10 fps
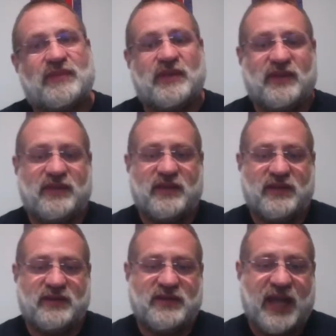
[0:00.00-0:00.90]
in
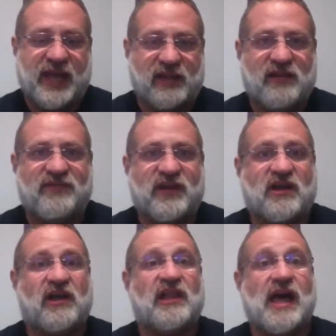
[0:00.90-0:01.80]
the tale of the
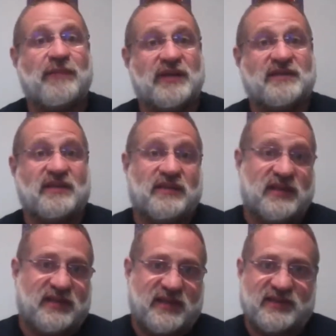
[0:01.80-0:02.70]
Kalamas, and
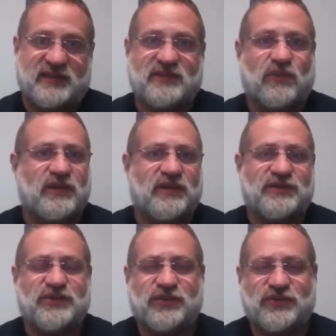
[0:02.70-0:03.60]
this is one of
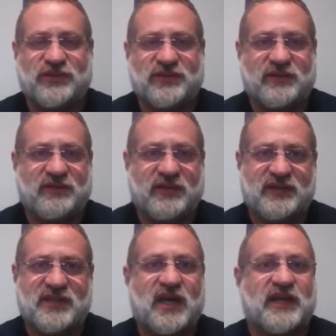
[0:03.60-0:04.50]
the sutras,
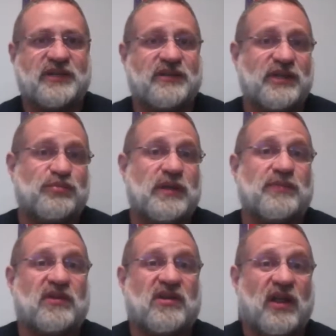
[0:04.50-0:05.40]
he's talking to these
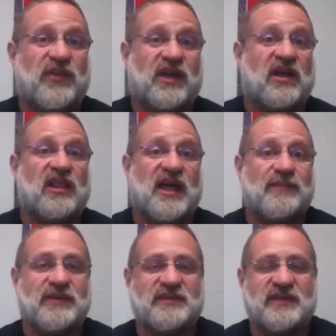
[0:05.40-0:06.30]
people called the
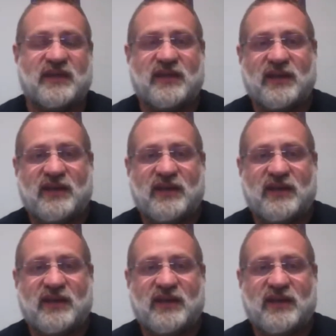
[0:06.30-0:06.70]
Kalamas, and